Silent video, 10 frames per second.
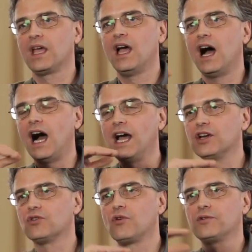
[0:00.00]
Higher
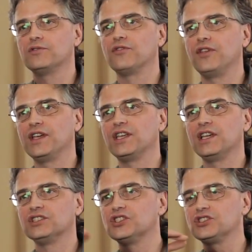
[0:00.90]
ordered thinking
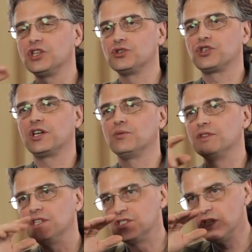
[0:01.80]
is associated with
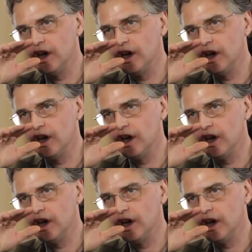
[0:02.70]
these